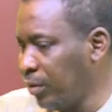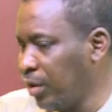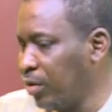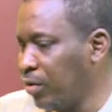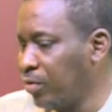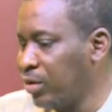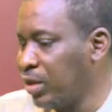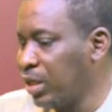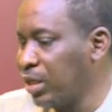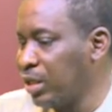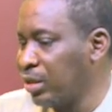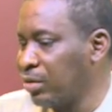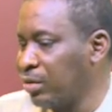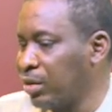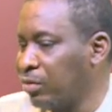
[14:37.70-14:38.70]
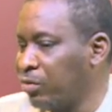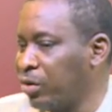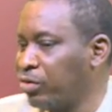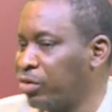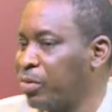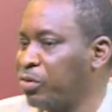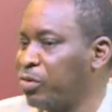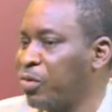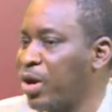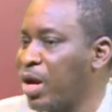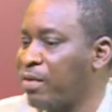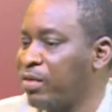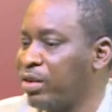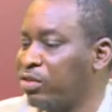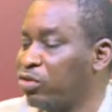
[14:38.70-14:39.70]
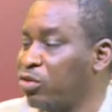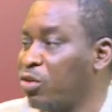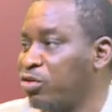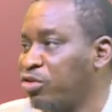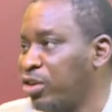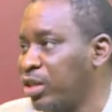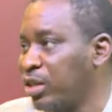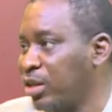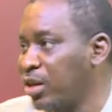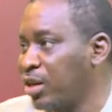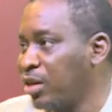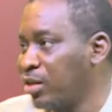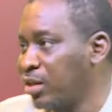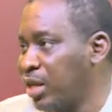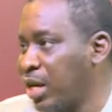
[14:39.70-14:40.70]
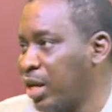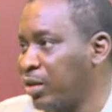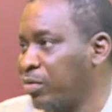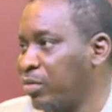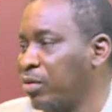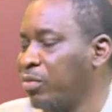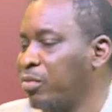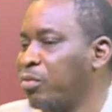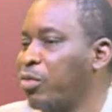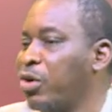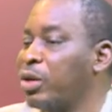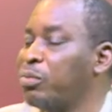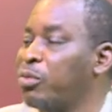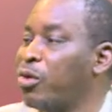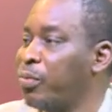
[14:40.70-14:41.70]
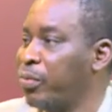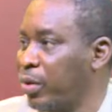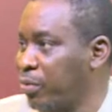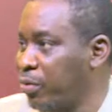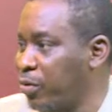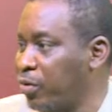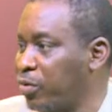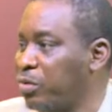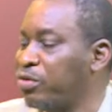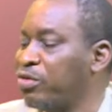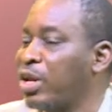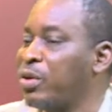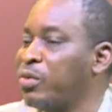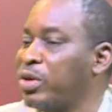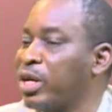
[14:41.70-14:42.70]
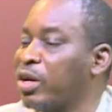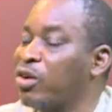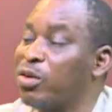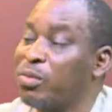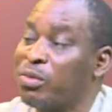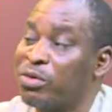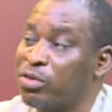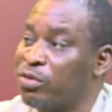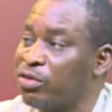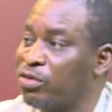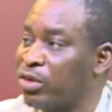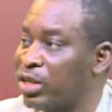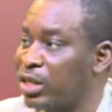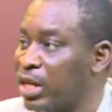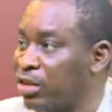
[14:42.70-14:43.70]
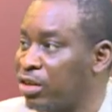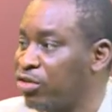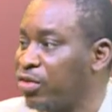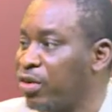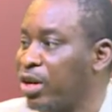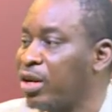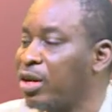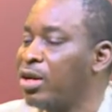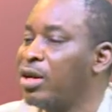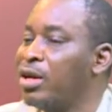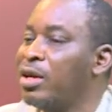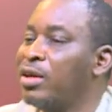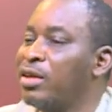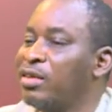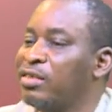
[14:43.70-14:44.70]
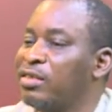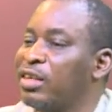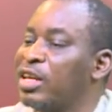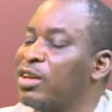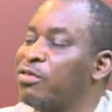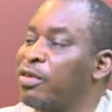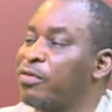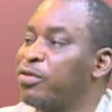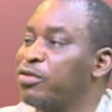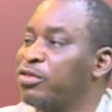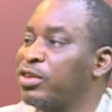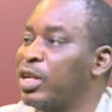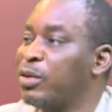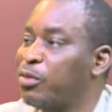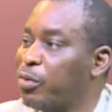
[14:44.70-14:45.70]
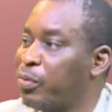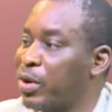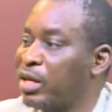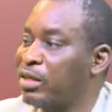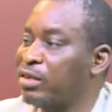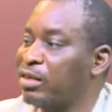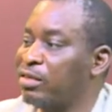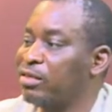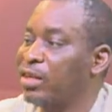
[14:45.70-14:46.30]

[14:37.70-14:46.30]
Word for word: you know, the, the, we're supposed to have a surging that more and more people, especially with the current situation in Nigeria, seeking refuge in Labour Party and